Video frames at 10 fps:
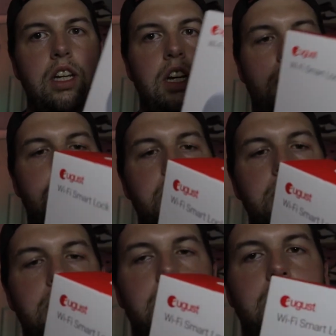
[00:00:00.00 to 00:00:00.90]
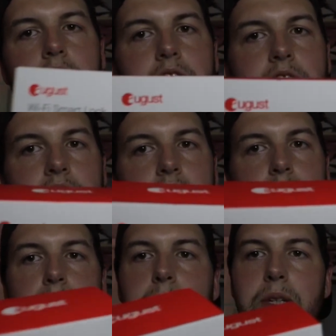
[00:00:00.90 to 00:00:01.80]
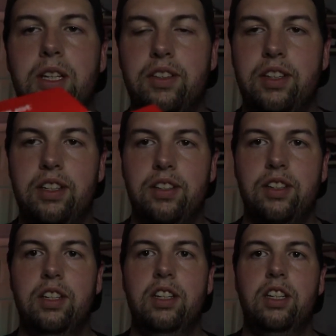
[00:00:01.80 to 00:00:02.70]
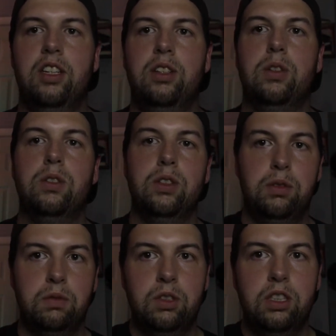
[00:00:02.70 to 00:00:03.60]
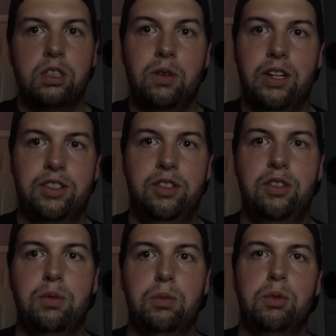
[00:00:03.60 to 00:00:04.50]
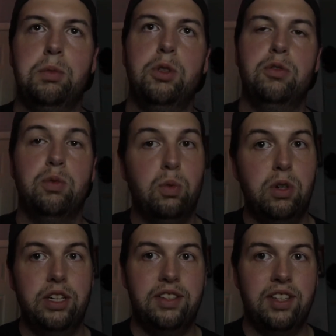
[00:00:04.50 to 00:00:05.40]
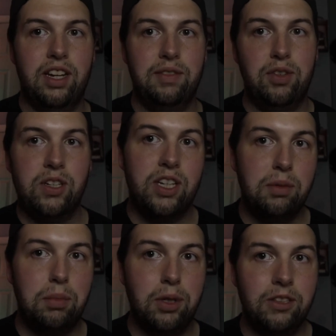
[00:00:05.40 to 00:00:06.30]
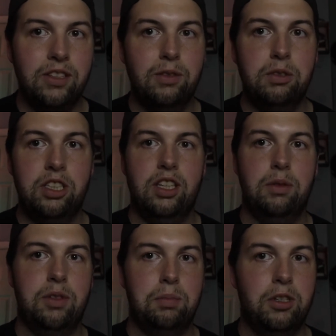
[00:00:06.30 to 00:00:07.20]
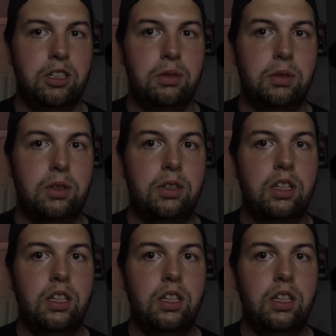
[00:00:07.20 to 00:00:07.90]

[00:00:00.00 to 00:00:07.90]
I like this one because it only requires you to remove one side of your deadbolt, which I thought was pretty cool.